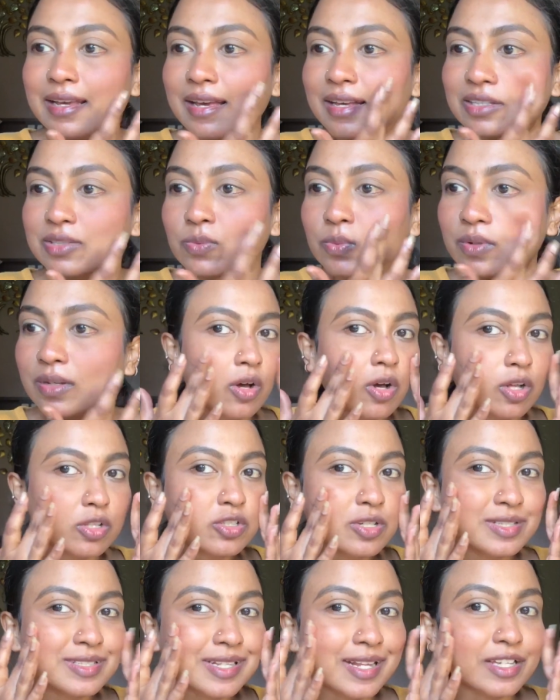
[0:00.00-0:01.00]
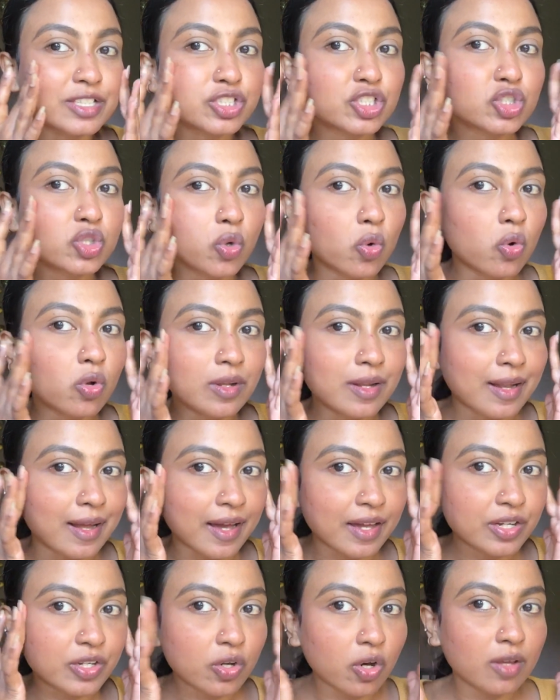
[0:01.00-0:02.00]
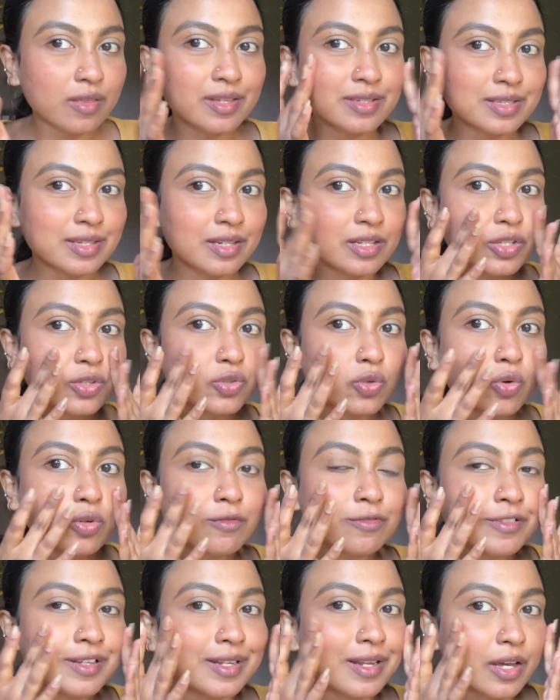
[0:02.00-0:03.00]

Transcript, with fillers: as well also it's like so light on the skin you don't feel